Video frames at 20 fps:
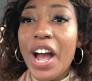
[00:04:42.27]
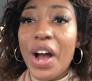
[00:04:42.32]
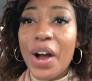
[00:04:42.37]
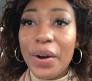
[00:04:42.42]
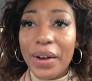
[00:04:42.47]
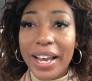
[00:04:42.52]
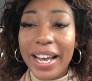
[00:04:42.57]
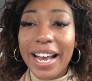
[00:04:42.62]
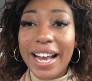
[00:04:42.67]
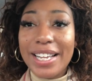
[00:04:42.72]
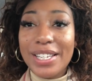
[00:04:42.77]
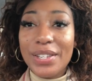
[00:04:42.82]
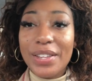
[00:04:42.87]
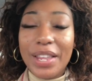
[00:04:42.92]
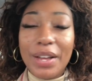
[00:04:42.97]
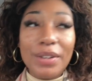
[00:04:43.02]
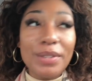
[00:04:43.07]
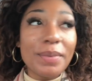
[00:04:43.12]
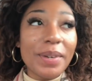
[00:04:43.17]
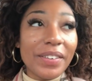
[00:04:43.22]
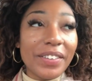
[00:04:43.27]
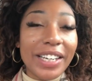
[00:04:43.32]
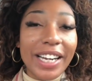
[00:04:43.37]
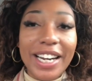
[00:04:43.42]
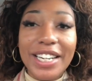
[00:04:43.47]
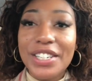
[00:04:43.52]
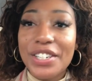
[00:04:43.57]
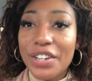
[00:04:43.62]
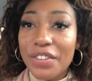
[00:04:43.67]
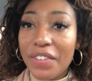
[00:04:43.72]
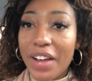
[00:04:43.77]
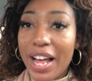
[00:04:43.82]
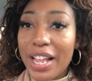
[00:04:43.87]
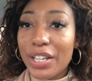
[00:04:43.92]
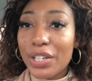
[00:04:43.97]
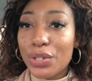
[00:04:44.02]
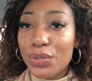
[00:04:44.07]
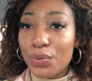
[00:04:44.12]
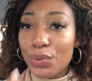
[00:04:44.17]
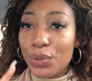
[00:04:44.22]
Okay, guys, so that was my reaction of
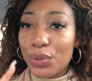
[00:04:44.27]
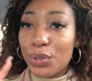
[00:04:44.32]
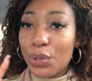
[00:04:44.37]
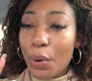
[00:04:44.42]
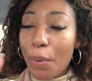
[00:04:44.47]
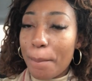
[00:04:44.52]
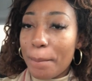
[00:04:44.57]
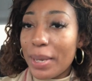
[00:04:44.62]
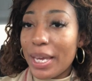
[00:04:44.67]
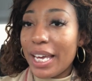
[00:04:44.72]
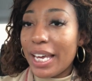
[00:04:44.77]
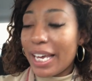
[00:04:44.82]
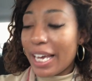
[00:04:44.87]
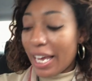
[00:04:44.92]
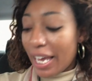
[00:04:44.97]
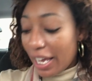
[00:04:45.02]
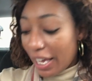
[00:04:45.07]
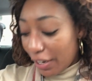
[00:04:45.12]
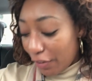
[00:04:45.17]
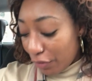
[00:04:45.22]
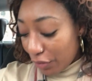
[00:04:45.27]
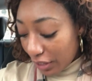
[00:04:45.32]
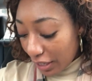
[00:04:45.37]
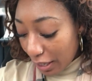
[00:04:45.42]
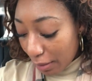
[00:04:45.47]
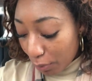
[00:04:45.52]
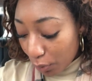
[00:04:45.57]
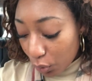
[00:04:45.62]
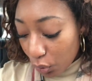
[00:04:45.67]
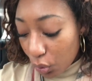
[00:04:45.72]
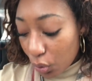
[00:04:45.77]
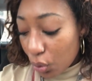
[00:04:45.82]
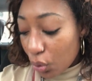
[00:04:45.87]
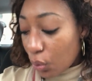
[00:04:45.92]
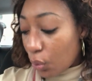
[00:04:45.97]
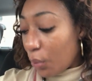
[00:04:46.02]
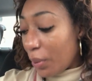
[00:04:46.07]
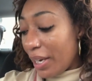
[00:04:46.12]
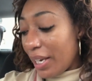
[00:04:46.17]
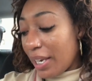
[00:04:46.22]
Alex Russo being a relatable
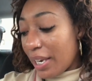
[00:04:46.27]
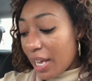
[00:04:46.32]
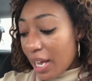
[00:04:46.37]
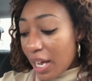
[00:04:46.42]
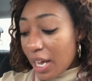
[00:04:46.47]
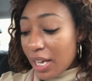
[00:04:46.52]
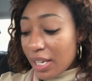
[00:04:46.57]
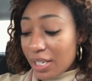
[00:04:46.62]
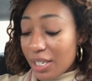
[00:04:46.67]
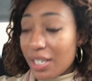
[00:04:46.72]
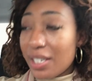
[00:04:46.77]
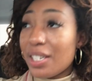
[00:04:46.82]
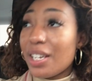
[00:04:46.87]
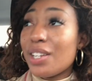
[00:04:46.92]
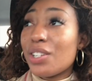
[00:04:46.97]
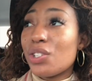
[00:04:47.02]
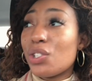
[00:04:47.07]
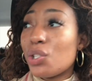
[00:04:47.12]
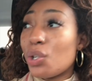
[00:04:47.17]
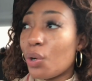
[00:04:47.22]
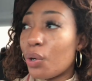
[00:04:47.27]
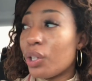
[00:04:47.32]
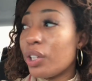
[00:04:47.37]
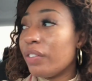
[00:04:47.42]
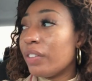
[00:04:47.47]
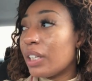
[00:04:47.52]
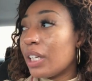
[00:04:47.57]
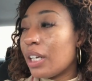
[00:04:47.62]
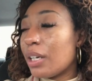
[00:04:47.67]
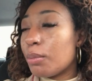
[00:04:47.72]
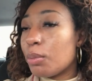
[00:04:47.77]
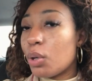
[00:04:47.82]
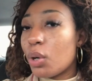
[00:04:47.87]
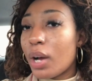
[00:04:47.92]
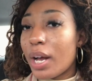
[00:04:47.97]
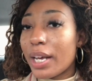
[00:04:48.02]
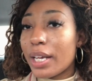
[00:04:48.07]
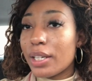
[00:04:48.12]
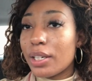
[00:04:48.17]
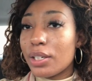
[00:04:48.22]
queen. Sis is totally relatable.
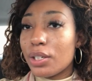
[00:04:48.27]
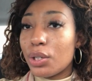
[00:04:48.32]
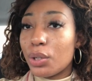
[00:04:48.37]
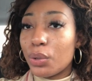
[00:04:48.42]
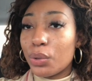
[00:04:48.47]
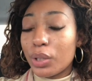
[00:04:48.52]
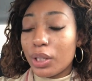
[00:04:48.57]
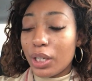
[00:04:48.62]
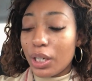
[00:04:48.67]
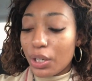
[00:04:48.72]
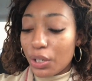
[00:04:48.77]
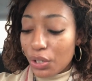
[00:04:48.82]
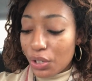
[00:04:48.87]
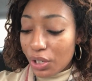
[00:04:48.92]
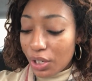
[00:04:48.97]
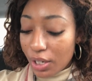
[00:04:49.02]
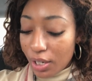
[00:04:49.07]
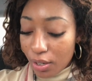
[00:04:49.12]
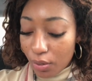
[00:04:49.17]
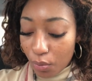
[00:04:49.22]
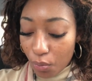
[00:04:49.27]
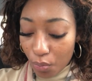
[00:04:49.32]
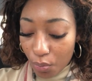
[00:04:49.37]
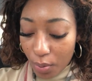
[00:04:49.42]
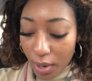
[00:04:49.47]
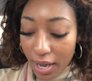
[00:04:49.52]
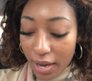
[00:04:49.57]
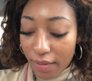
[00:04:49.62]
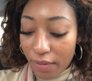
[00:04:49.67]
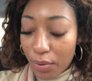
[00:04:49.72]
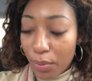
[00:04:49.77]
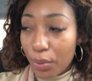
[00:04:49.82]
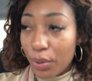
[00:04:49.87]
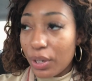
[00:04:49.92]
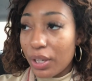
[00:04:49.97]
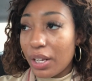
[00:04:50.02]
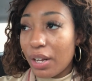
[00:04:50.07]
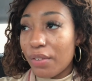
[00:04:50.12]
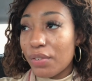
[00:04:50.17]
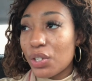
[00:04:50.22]
I can totally understand why
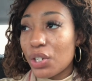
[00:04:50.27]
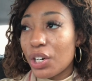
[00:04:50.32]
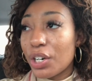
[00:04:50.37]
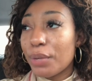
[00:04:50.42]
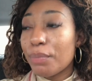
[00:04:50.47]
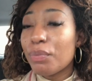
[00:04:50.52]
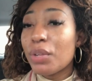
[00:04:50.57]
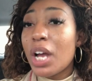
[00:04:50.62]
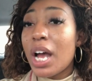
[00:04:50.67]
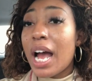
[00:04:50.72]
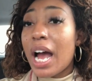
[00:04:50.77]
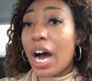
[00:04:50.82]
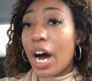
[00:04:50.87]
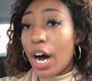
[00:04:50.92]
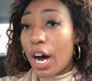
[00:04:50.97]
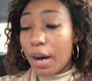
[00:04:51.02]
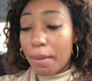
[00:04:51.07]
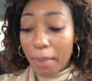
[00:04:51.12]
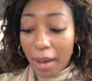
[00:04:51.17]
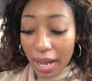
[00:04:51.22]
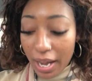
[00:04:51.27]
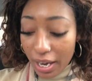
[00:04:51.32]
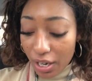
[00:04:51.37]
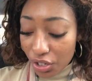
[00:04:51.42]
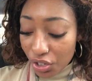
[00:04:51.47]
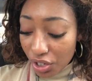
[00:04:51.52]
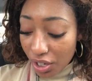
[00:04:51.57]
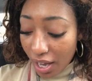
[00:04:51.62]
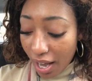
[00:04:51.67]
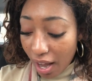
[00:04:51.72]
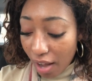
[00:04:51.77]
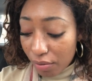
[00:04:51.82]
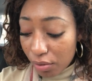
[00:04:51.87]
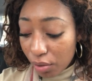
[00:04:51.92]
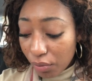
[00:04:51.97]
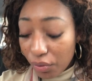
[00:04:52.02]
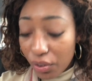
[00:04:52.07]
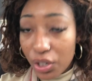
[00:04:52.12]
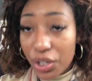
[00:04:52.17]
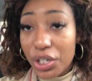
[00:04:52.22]
everyone loves her. I actually have to
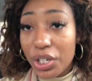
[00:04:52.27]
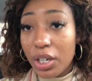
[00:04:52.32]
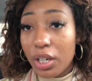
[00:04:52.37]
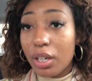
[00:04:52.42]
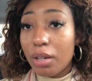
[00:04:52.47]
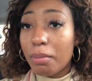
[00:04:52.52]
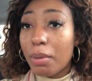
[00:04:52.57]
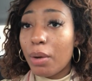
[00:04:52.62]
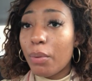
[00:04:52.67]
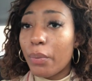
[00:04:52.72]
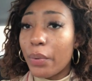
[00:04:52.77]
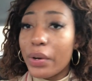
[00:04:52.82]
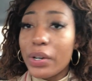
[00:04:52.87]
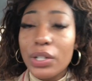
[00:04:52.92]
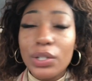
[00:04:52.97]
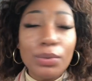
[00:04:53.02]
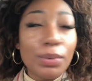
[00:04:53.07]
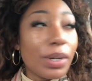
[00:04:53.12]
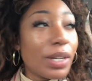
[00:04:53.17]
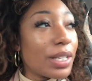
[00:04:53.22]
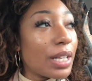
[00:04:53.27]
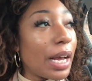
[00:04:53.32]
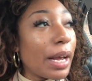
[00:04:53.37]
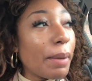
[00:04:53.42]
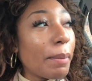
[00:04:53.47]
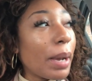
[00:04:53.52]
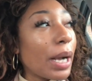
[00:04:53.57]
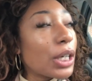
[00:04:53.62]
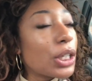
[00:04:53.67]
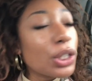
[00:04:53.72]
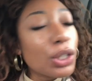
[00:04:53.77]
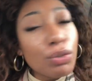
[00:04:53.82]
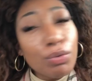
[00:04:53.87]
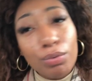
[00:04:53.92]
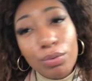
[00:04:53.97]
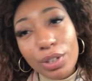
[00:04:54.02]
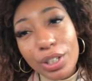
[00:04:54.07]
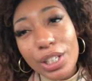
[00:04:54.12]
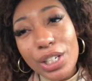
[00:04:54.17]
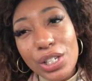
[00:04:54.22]
finish eating my Wendy's because I am actually
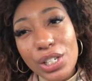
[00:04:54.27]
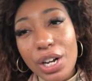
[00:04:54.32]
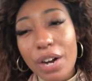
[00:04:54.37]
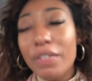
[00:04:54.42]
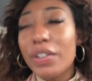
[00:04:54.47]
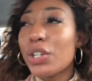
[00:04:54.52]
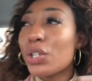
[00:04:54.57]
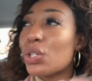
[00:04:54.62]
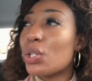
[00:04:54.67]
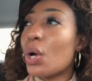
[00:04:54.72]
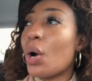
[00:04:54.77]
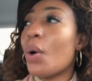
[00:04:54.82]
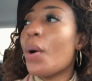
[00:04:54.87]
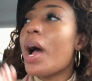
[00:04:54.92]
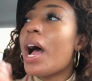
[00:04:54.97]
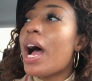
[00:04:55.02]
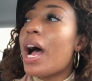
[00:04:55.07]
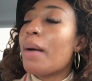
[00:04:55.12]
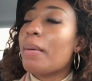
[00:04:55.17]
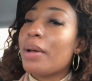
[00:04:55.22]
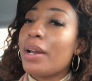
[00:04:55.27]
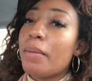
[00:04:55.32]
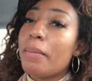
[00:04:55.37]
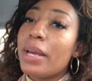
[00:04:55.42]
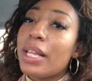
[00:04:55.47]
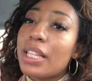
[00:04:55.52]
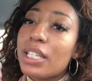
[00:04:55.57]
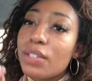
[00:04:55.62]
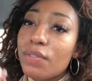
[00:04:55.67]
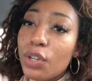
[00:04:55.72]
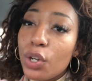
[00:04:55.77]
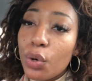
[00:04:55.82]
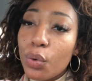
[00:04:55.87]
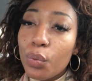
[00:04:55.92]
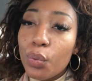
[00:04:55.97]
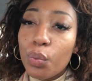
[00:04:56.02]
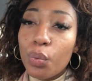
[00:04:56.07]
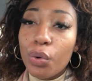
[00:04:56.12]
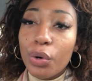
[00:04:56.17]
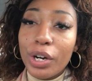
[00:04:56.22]
really starving. So I'm going to make this video
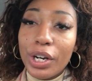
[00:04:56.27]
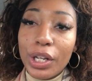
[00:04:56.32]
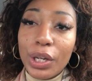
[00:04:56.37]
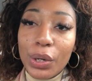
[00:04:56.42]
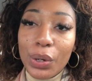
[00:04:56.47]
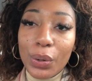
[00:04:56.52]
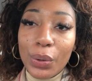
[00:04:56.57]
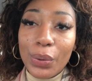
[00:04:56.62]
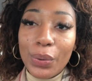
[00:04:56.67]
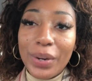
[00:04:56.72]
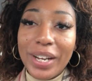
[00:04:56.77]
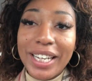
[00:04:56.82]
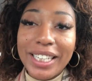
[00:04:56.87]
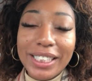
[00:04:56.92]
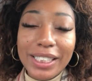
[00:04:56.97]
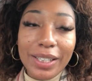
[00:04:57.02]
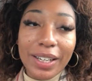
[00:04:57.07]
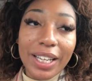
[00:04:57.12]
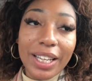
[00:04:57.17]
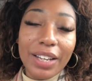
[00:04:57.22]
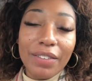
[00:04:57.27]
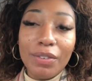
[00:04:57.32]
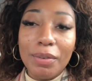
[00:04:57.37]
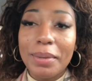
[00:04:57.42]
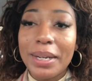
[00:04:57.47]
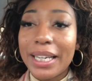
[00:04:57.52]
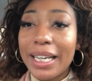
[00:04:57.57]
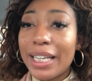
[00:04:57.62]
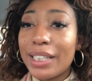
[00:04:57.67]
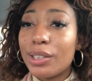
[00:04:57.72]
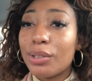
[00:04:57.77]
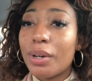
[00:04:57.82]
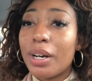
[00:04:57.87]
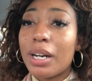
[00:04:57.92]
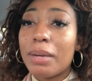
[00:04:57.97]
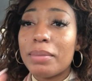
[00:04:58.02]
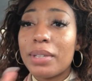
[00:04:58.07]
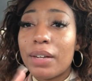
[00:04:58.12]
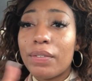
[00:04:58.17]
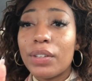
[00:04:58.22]
pretty quick. So I love you, my K-Squad.
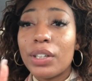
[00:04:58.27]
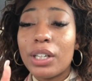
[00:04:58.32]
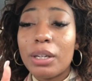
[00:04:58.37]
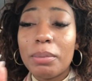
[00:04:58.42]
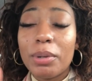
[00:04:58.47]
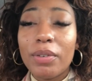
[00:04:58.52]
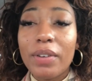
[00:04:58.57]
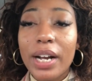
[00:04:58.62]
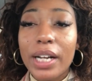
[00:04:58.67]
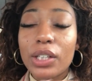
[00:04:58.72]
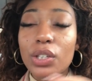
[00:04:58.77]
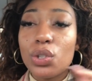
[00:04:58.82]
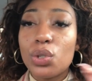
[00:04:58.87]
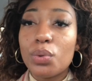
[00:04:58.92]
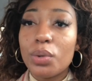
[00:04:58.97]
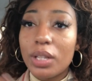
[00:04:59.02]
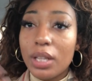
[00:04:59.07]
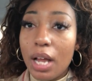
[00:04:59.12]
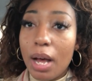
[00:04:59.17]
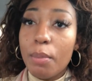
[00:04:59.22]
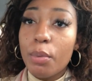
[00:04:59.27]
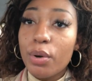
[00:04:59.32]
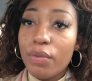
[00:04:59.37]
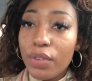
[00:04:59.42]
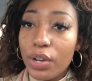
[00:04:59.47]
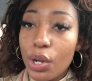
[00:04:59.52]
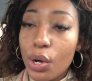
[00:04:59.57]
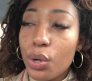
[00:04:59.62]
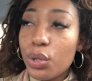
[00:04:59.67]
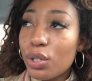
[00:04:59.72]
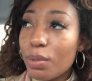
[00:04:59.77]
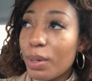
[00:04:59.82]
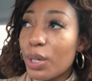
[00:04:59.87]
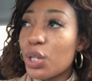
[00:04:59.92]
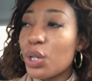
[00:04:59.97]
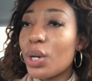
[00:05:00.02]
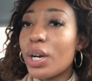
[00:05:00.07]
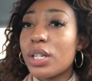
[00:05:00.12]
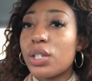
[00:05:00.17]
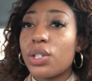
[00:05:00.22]
I'm definitely going to be reacting to a lot more videos. So make
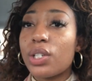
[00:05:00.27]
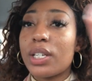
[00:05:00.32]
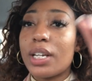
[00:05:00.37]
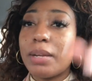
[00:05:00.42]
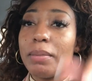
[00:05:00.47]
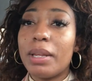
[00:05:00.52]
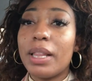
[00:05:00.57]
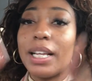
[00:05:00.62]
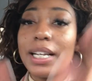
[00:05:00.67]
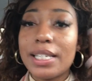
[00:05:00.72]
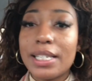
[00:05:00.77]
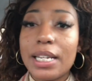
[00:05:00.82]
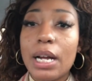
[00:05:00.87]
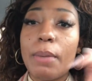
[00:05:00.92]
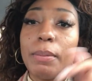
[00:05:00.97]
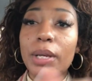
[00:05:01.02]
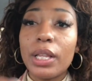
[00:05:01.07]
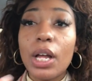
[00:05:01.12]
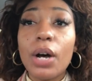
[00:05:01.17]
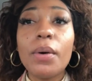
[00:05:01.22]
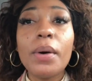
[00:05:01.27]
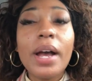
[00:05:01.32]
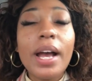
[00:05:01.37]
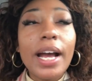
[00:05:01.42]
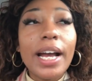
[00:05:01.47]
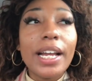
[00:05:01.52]
sure you guys are sending me links down below.